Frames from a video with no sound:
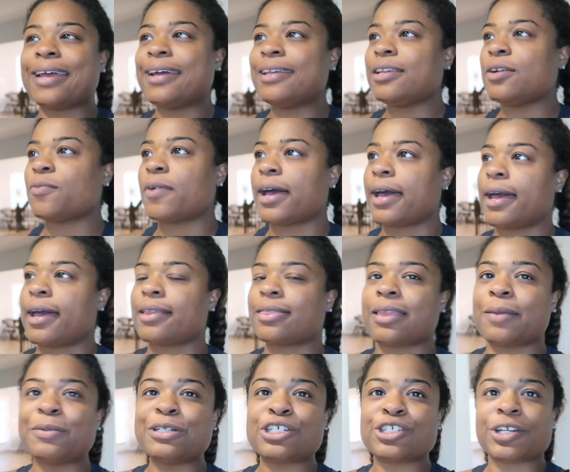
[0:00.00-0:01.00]
anyway,
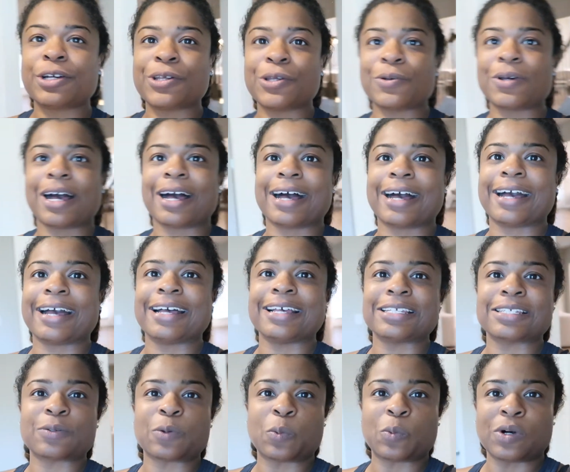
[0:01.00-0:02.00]
let me show you
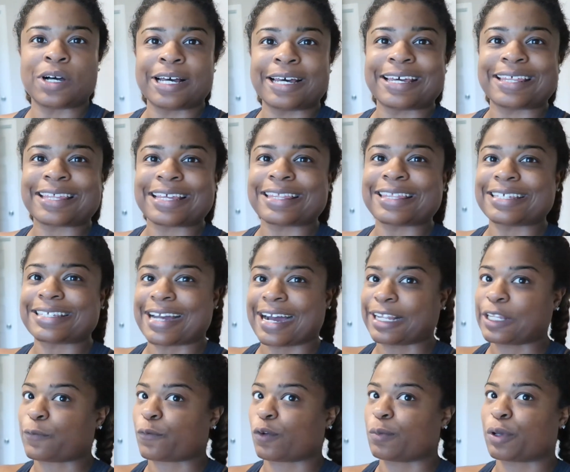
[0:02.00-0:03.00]
guys what the
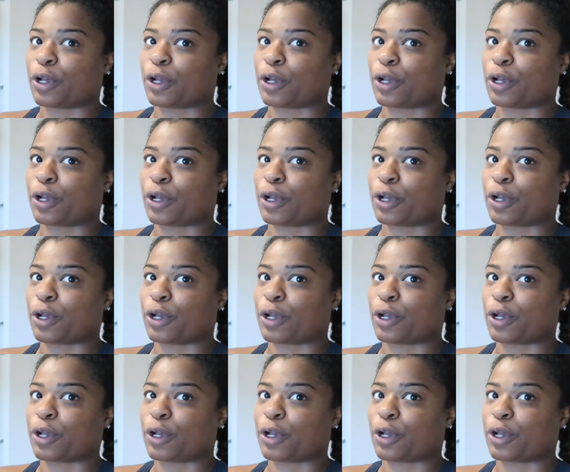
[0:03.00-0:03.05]
dining room